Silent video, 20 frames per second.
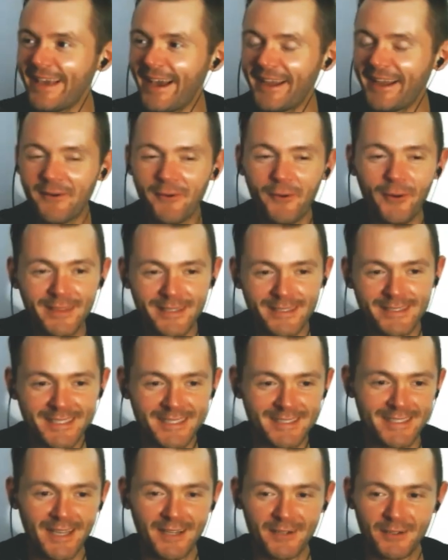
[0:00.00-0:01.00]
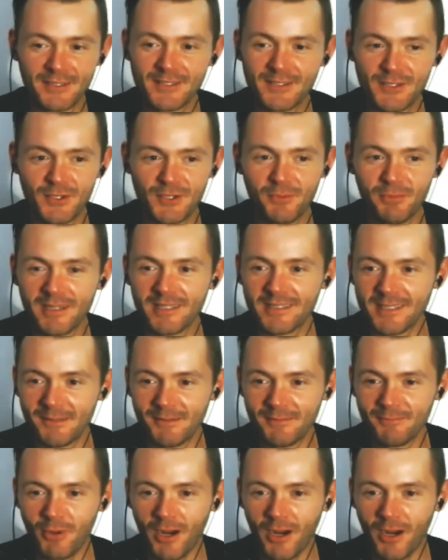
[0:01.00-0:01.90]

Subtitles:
I don't want this to sound as stupid as it